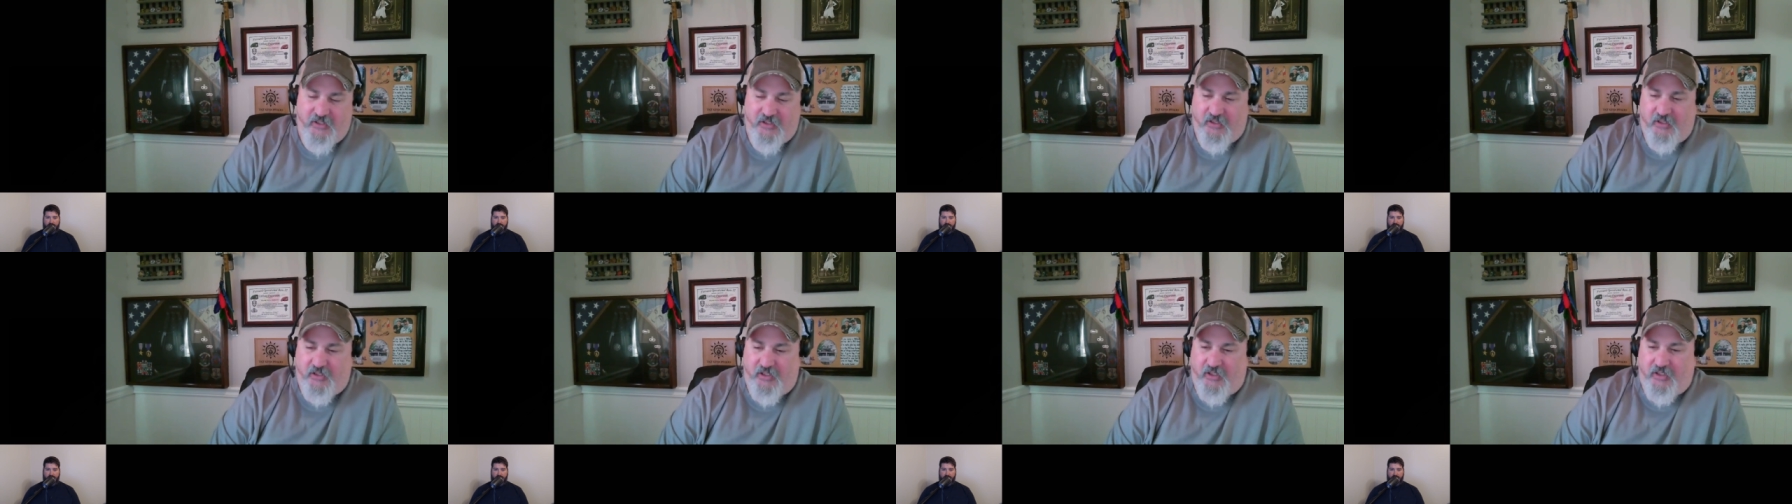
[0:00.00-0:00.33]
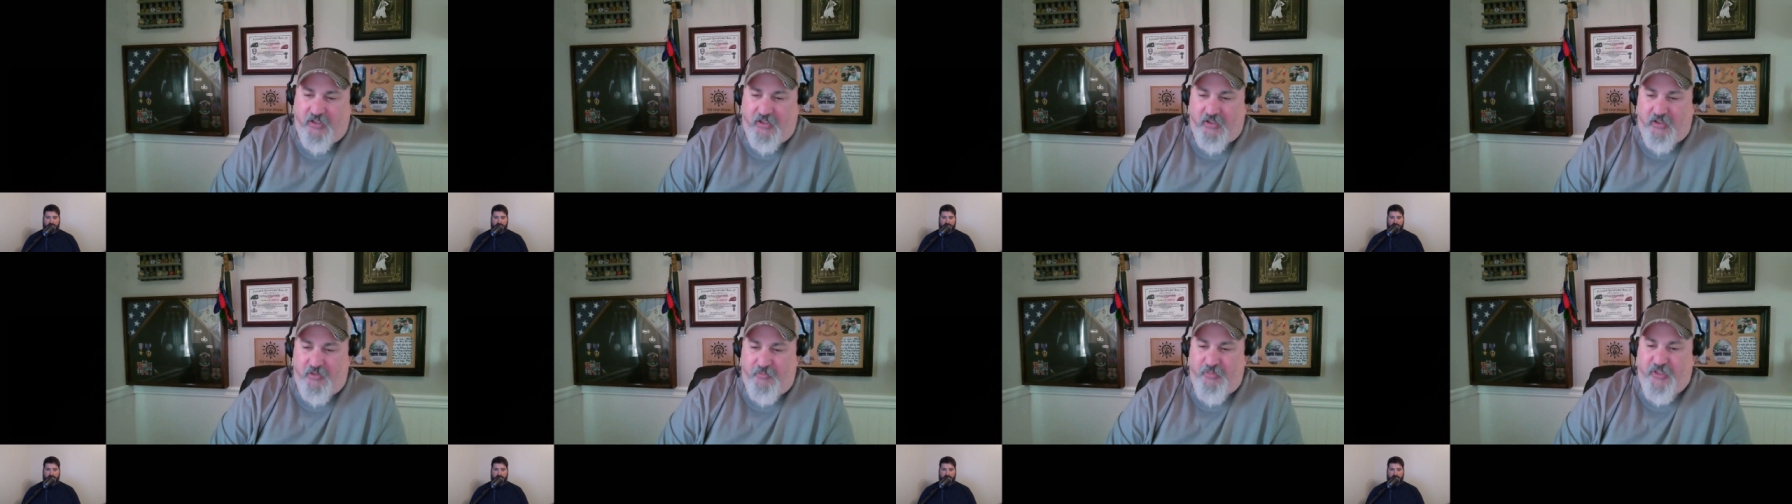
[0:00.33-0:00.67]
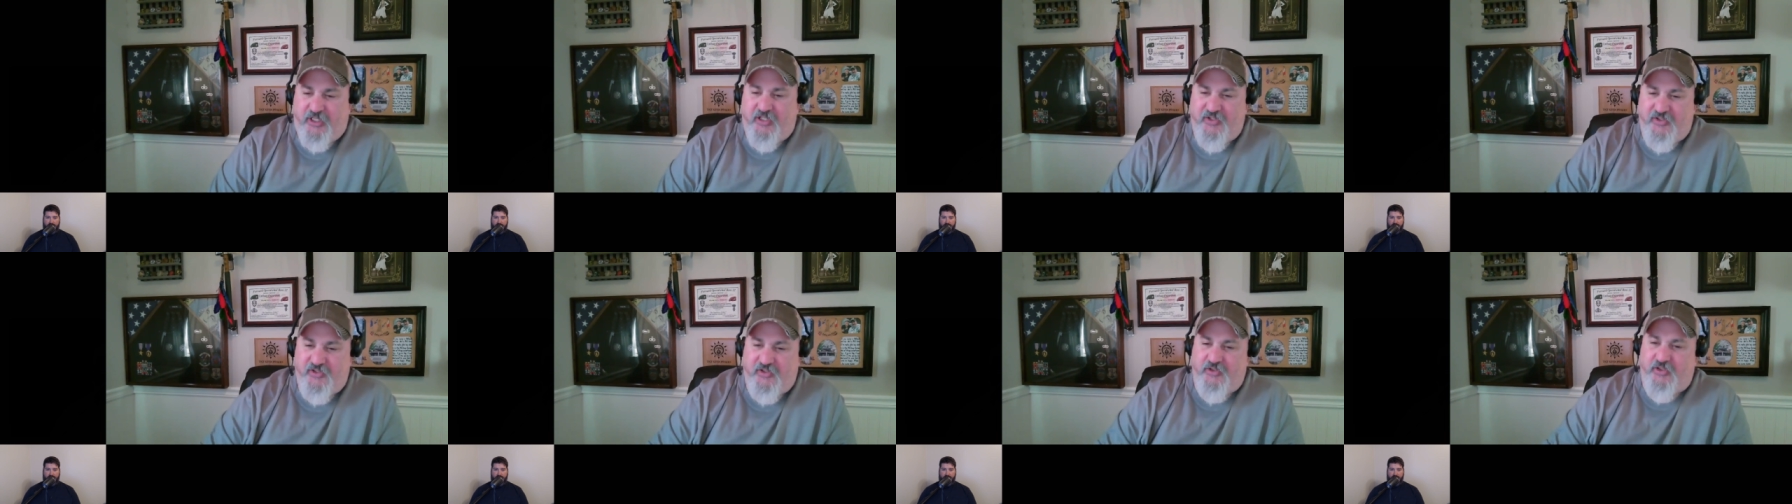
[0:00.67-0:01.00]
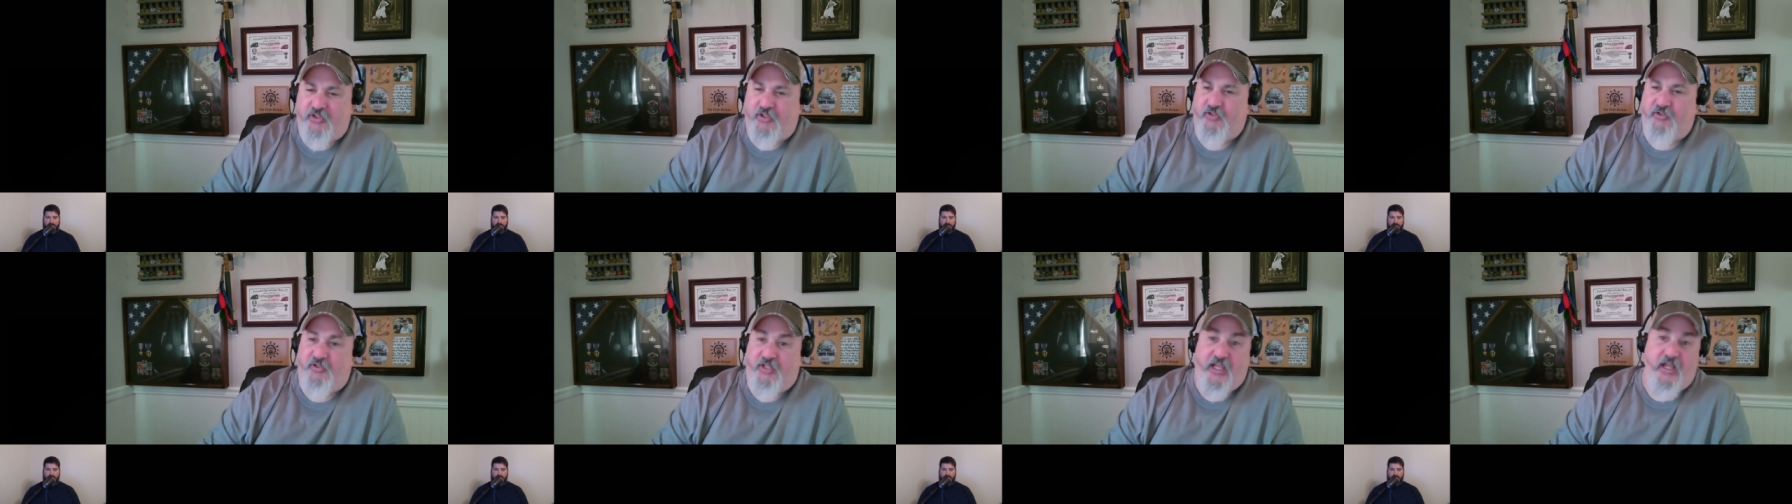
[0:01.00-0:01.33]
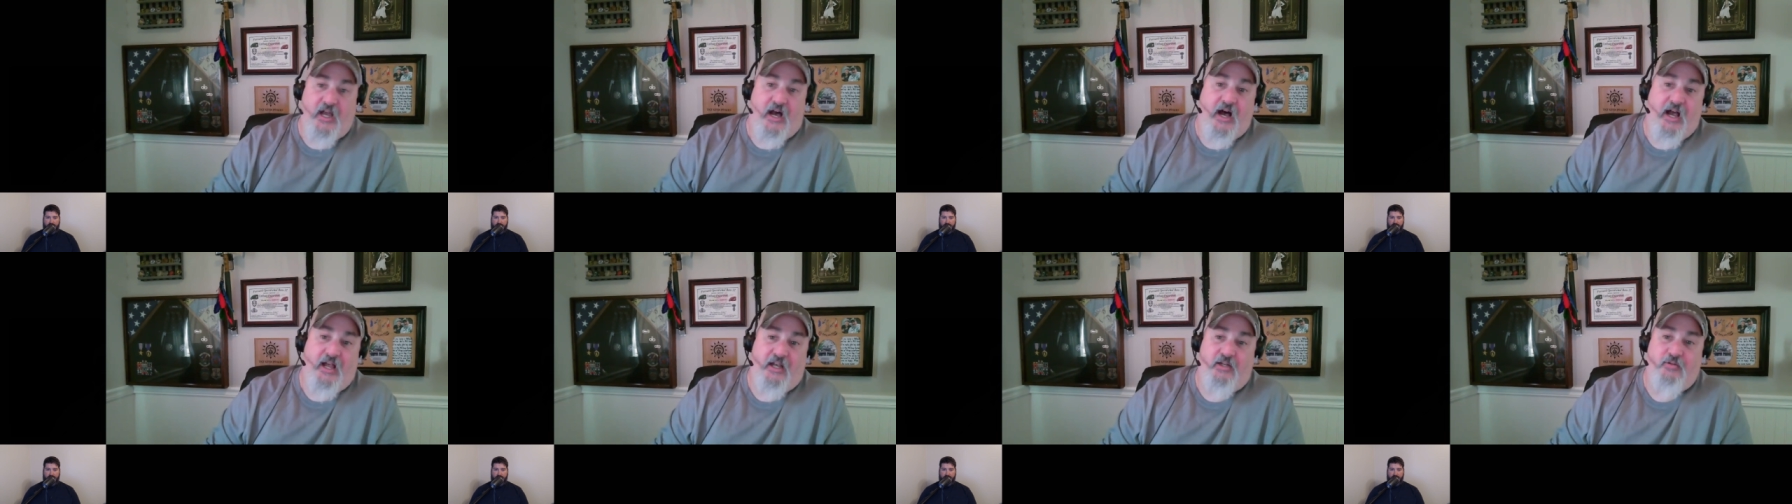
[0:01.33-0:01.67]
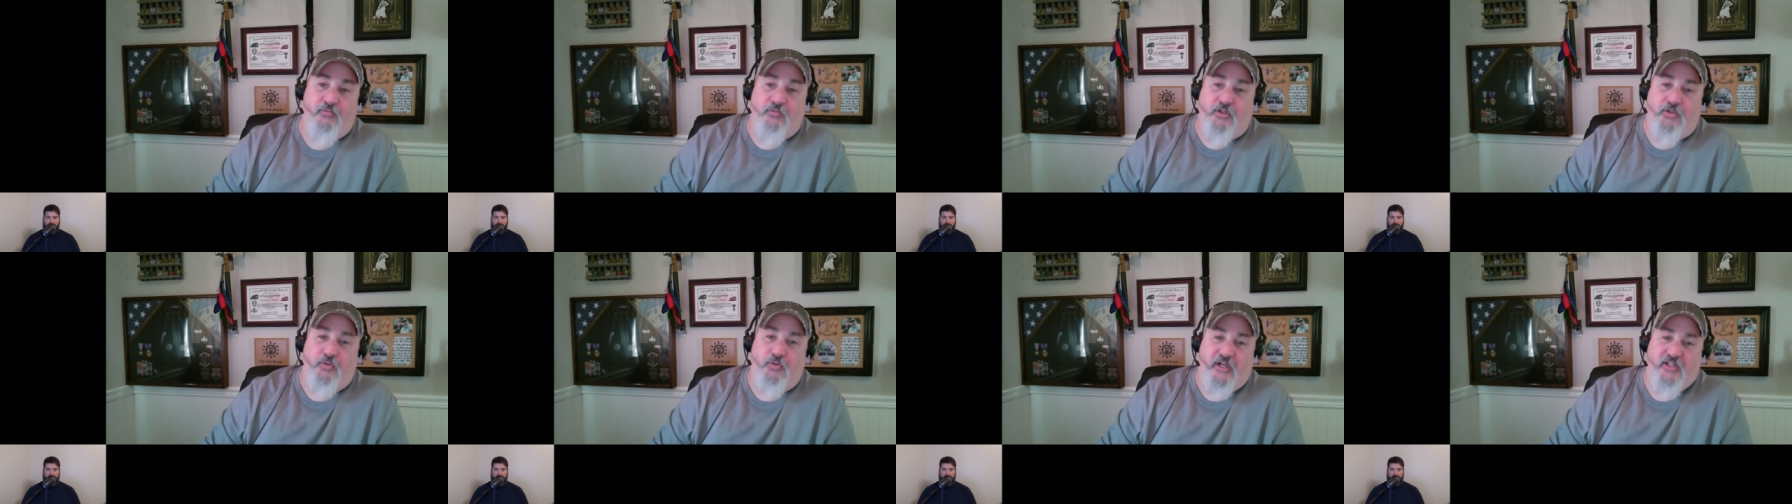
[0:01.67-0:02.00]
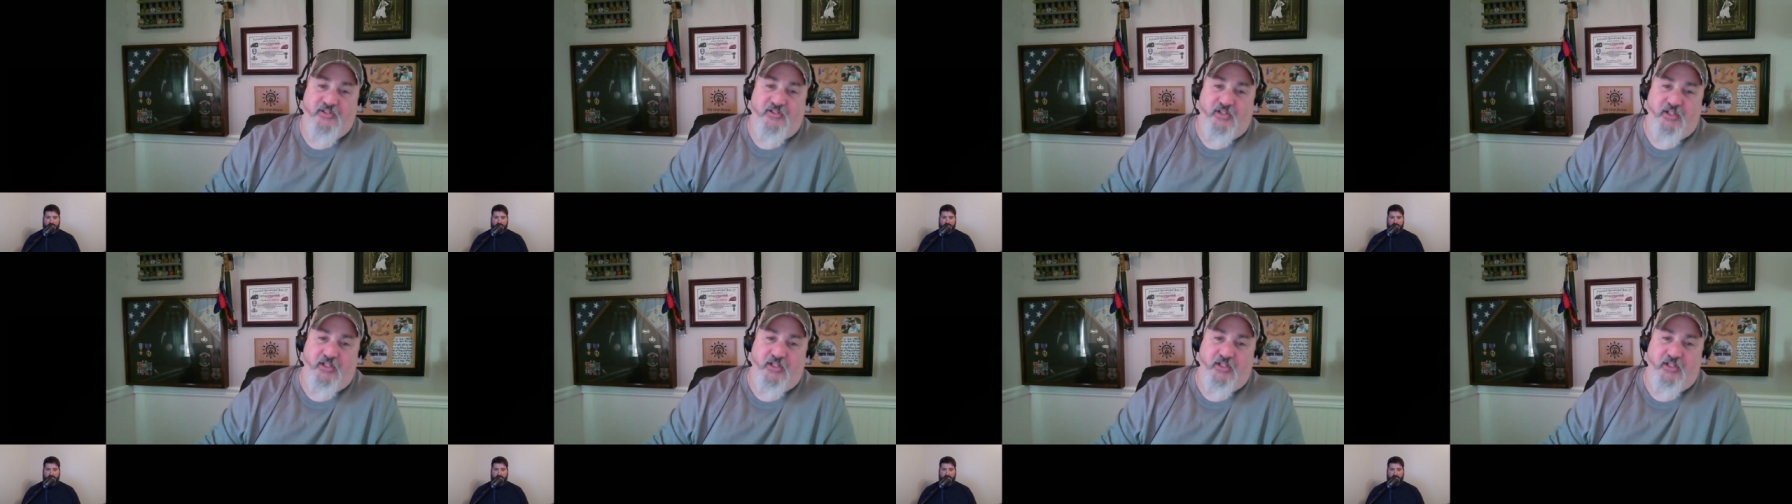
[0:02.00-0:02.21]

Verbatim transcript: uh, because they I didn't request